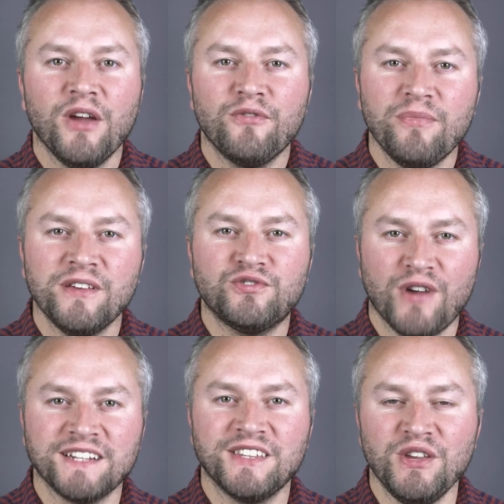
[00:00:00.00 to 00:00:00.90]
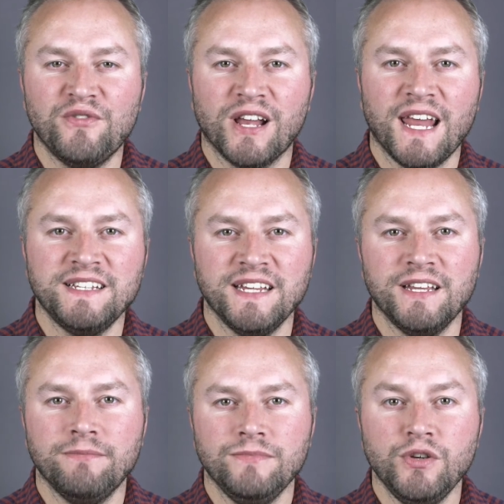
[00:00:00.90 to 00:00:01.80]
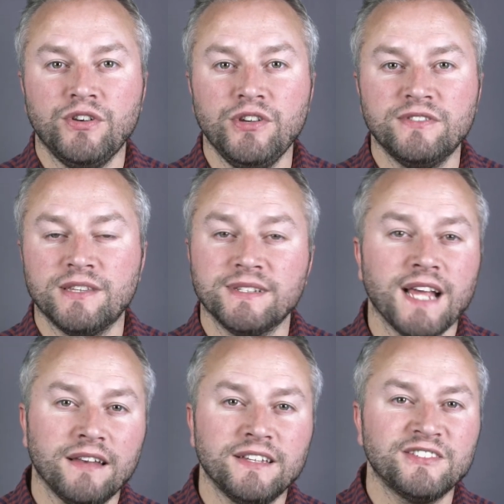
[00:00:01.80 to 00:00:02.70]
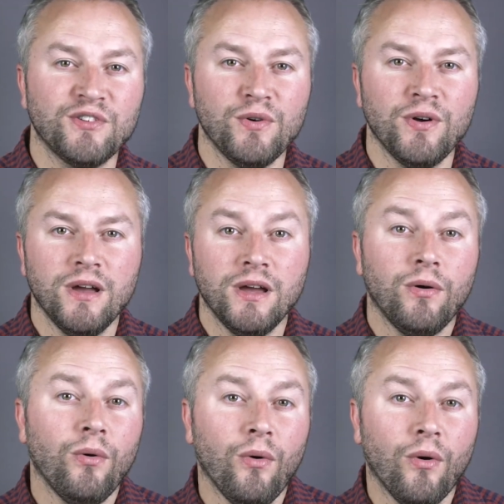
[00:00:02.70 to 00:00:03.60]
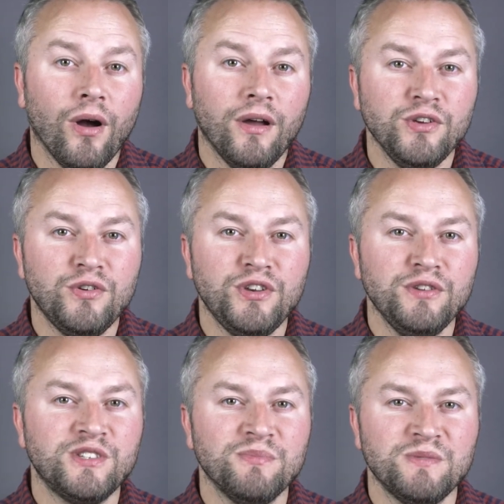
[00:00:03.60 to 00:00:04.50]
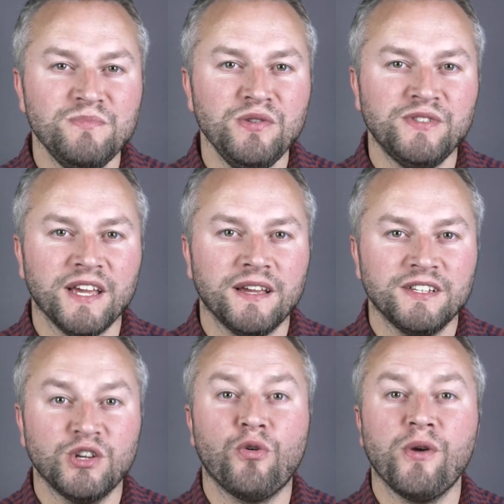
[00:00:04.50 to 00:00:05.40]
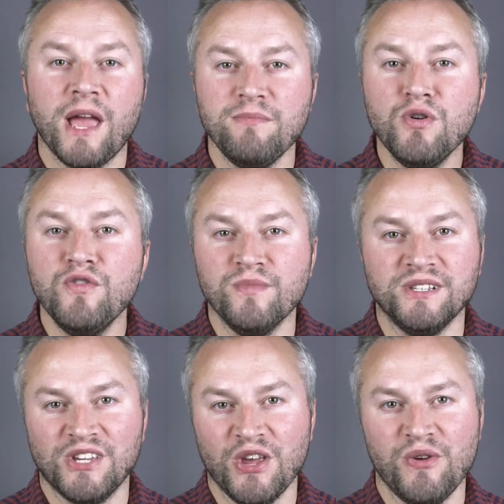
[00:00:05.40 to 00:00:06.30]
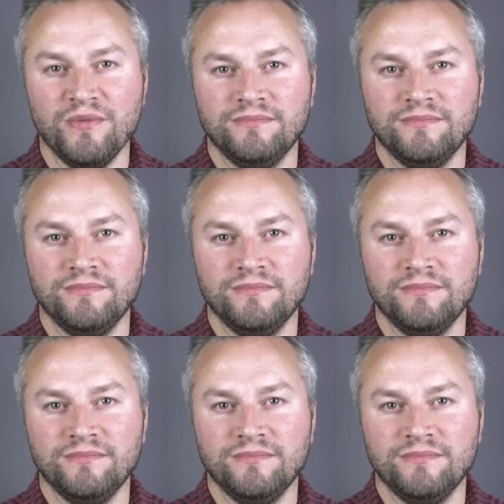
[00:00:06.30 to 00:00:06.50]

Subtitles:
From those tracks that you've collated, you could use them as underscore, or you could use them as music to create movement to.